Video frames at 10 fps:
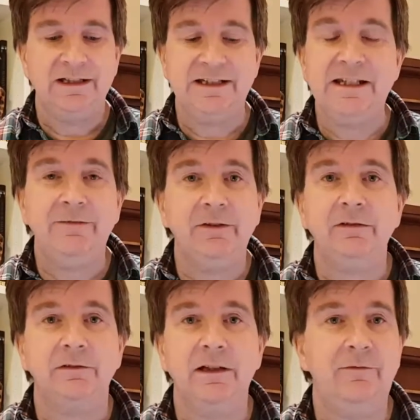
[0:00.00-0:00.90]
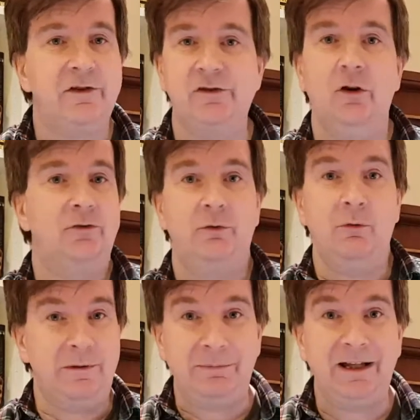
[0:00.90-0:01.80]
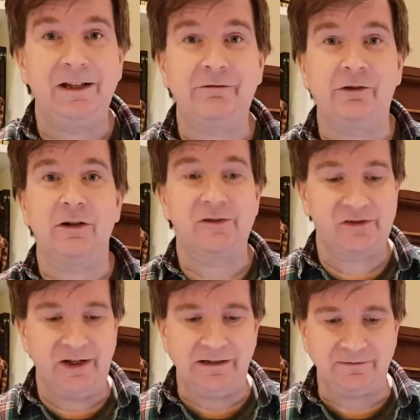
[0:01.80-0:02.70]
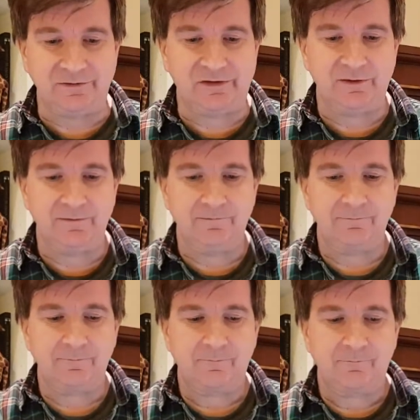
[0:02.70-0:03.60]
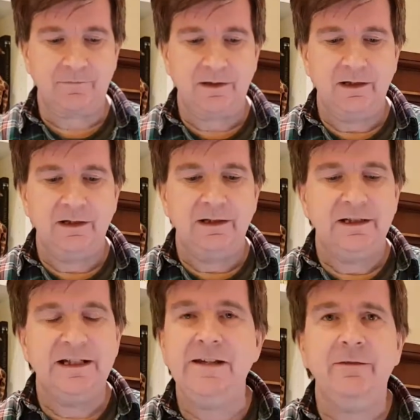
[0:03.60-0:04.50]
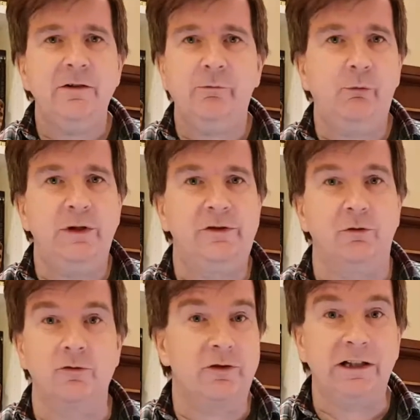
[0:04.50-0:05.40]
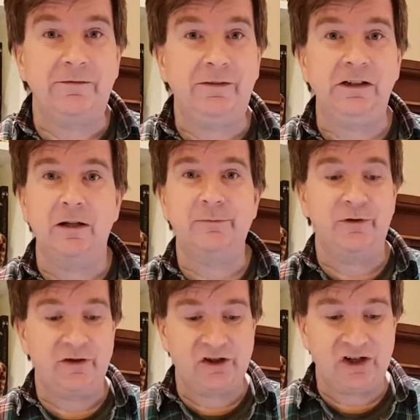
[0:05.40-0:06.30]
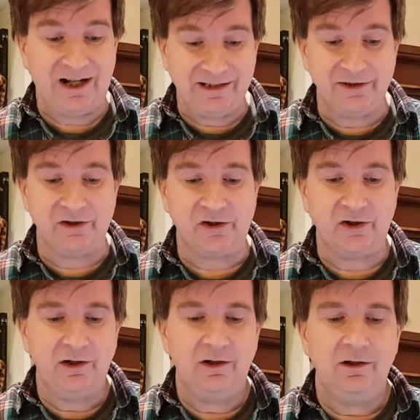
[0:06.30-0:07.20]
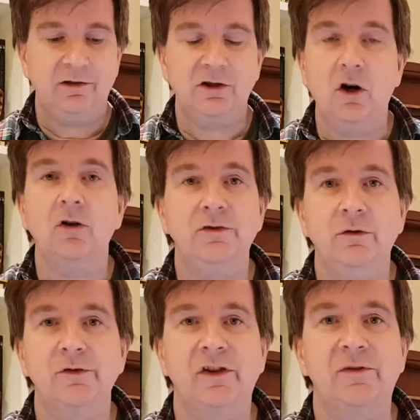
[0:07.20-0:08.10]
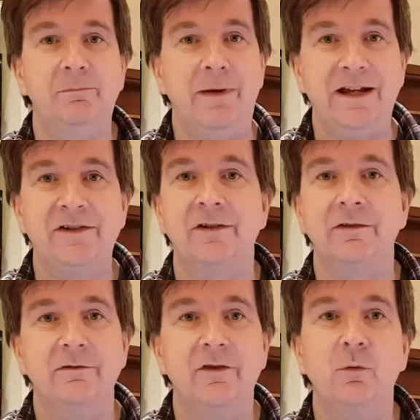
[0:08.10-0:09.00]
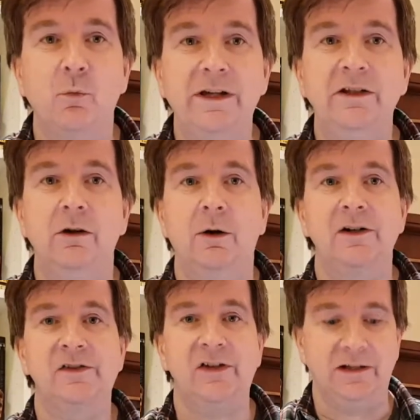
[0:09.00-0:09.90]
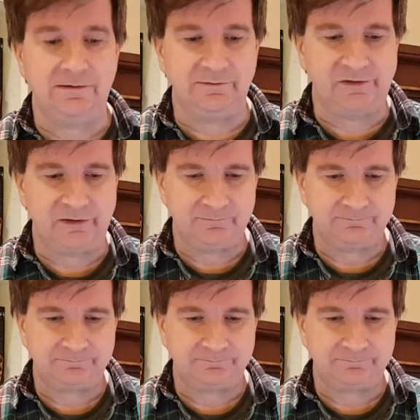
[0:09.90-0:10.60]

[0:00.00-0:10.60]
even if it's not what we'd planned for ourselves. Even if we don't really feel up to the challenge, God knows us better than we know ourselves.